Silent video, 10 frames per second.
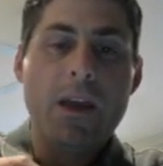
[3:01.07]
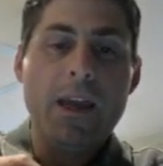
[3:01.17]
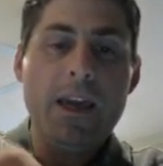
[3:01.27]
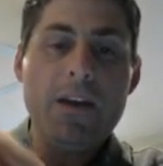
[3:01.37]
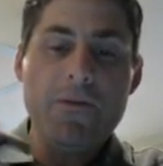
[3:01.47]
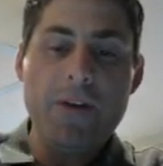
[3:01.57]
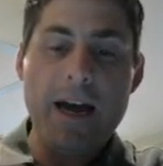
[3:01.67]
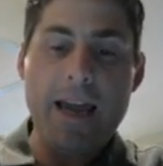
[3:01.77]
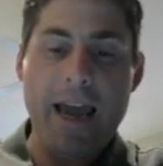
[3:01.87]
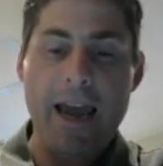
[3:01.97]
If
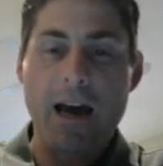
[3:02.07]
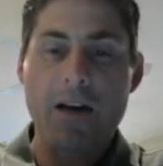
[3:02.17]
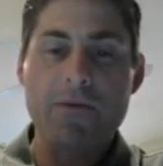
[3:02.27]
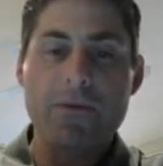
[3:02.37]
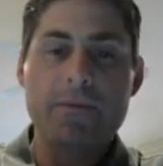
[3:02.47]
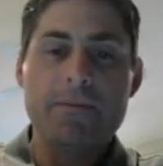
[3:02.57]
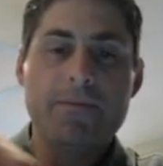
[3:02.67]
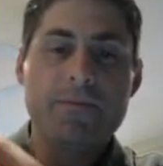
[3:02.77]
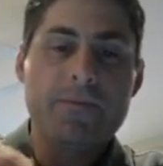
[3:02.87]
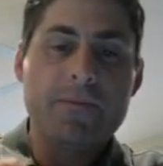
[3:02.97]
I have
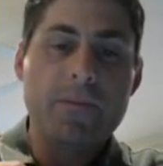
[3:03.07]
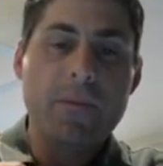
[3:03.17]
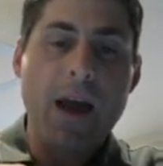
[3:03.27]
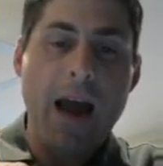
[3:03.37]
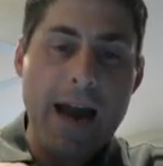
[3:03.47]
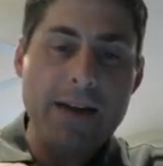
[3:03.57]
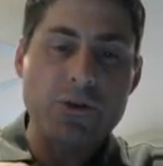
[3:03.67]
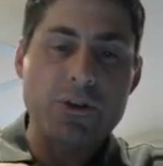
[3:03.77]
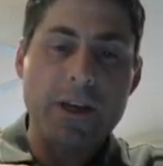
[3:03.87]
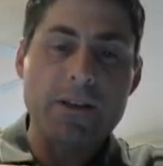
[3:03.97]

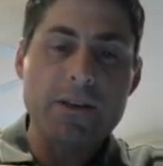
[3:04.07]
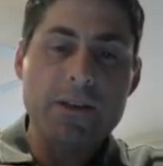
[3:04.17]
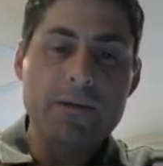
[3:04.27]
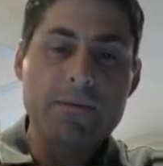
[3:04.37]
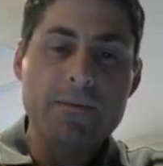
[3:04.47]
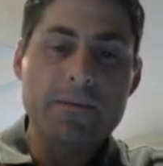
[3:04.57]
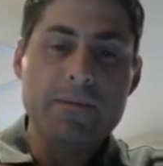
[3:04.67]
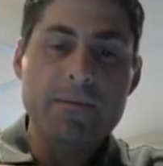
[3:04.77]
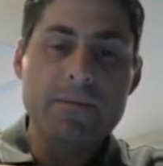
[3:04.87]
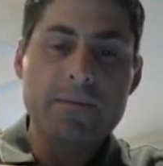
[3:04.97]
hydrogens,
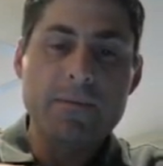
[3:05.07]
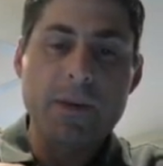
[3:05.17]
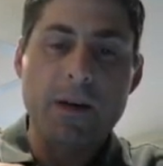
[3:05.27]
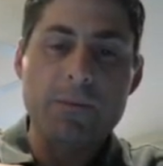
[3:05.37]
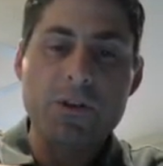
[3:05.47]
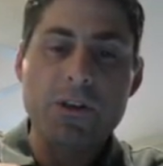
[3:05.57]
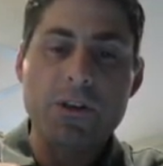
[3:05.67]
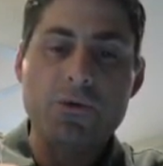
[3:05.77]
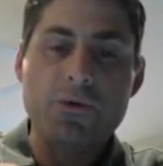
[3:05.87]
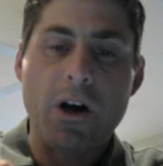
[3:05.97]
I'm just going to
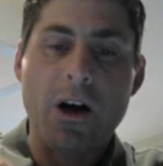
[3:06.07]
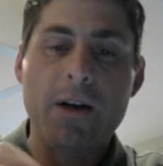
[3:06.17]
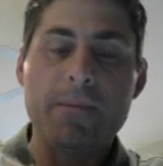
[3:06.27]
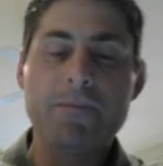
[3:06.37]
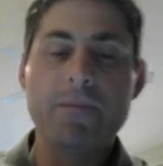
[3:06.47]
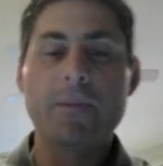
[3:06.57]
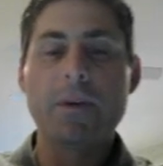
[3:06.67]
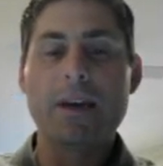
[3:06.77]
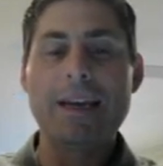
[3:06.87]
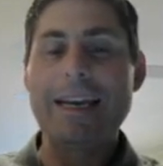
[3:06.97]
draw
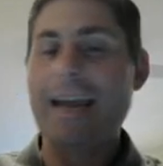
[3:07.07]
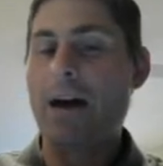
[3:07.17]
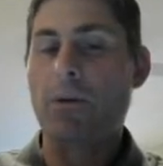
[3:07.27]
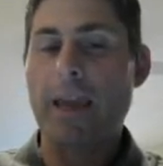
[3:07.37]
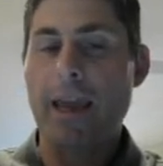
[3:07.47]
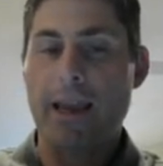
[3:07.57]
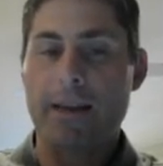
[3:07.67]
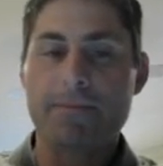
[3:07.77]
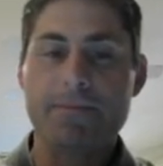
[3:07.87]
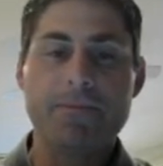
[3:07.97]
an alkane.
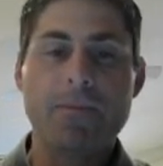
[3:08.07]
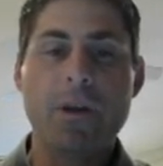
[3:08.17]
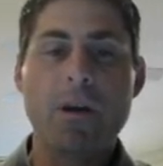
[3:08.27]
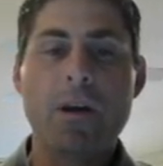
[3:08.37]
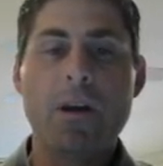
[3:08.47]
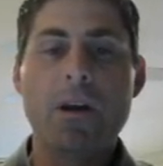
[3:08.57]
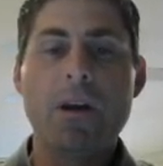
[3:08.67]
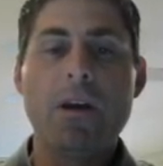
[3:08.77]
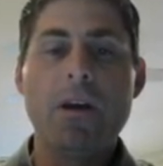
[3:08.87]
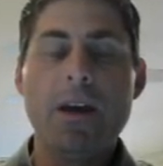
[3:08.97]

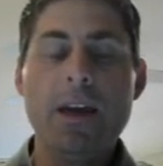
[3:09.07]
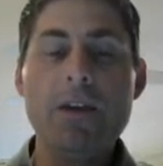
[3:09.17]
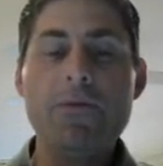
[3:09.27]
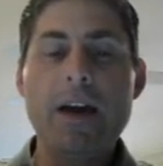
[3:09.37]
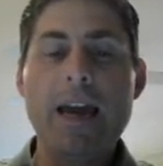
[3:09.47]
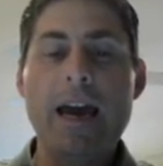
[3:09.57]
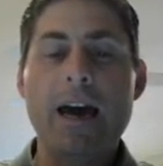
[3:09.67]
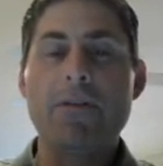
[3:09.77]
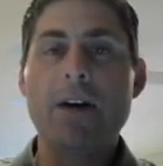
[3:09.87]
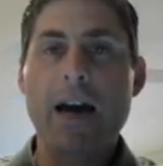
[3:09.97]
If I
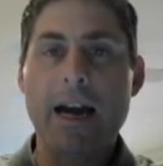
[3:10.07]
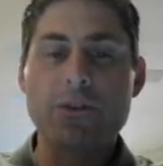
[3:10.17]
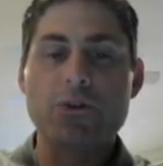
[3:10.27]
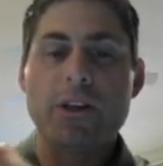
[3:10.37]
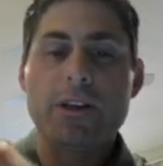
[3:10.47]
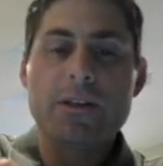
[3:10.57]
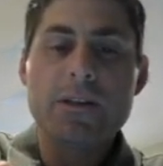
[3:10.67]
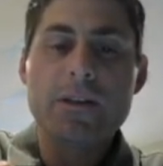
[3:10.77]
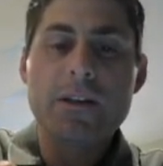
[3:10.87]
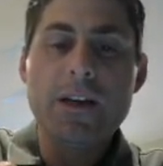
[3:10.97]
have
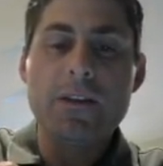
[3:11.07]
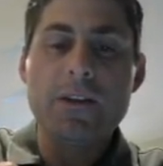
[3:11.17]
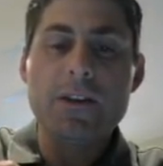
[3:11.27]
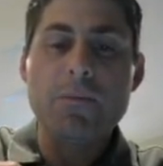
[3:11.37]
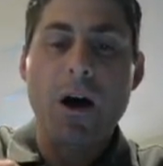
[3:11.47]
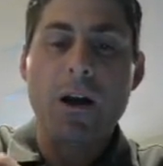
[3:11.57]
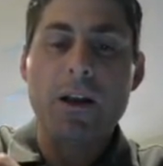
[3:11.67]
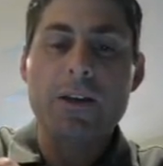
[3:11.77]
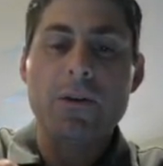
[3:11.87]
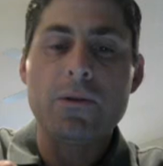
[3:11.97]
hydrogens in this
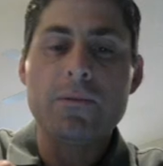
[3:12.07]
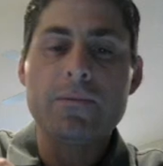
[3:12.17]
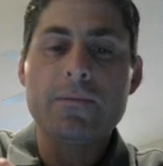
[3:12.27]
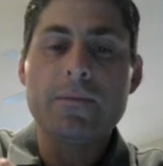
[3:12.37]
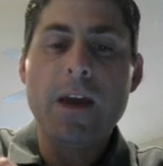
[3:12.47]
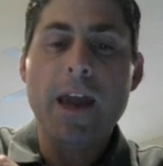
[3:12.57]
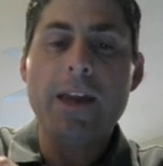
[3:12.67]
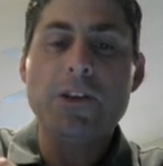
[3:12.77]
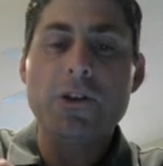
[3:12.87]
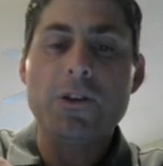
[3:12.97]
molecule,
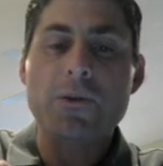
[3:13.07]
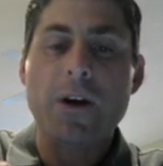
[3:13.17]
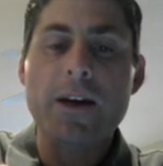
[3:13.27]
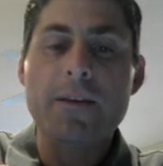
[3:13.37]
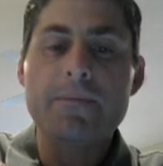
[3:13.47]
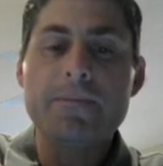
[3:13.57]
H's, right,